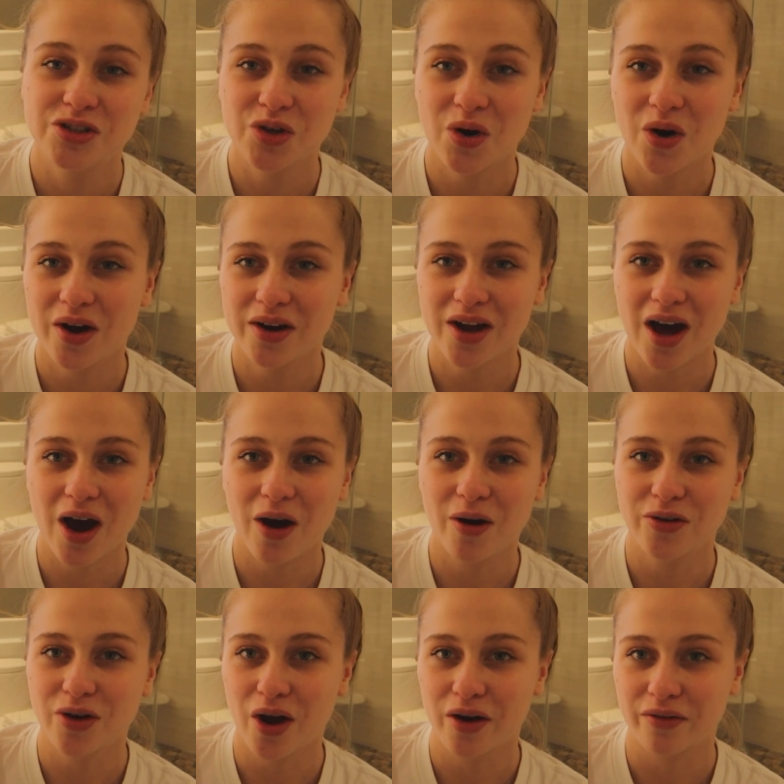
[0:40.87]
join
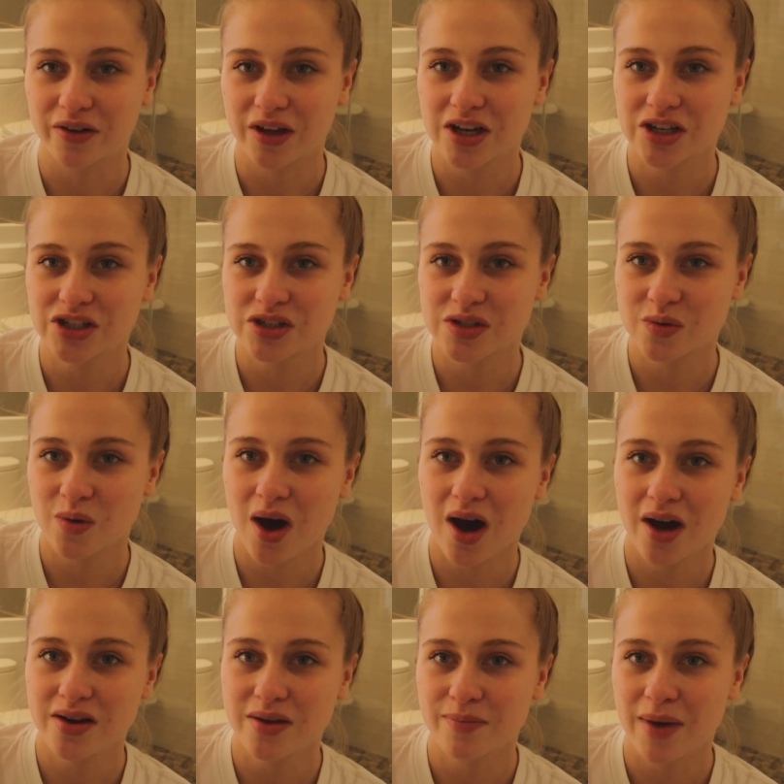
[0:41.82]
our notification
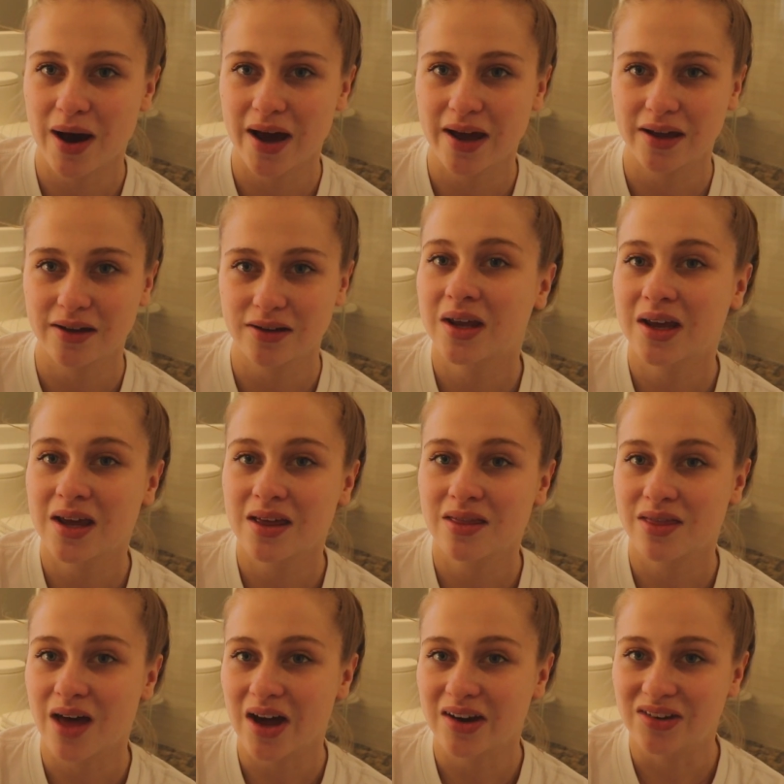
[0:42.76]
squad by
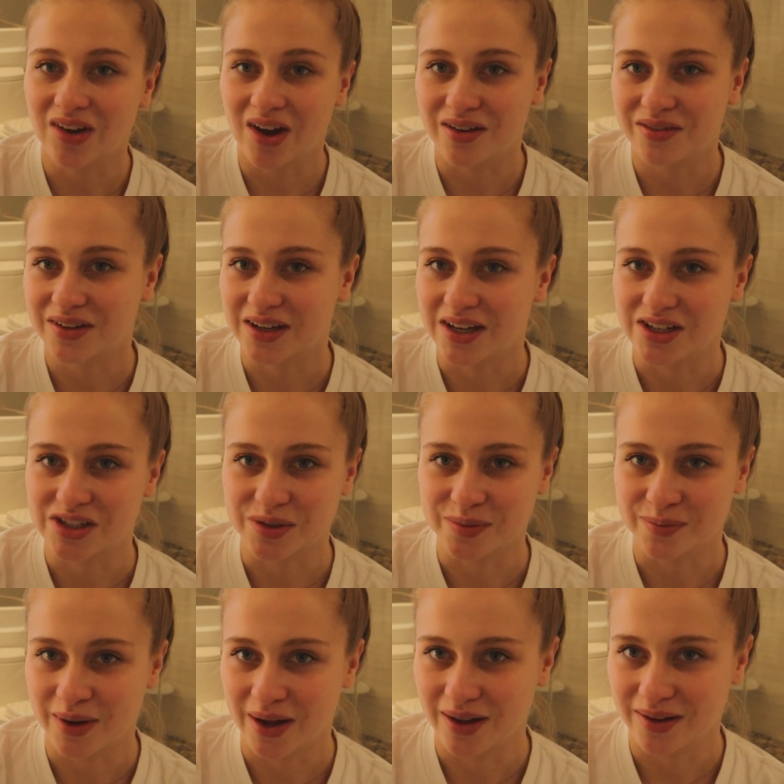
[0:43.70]
ringing that
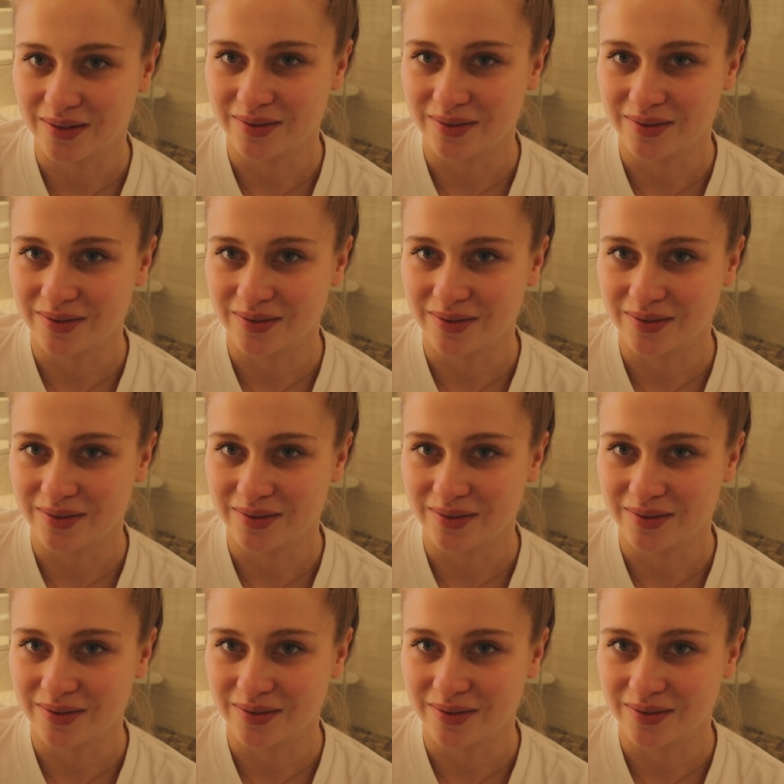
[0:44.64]
notification bell.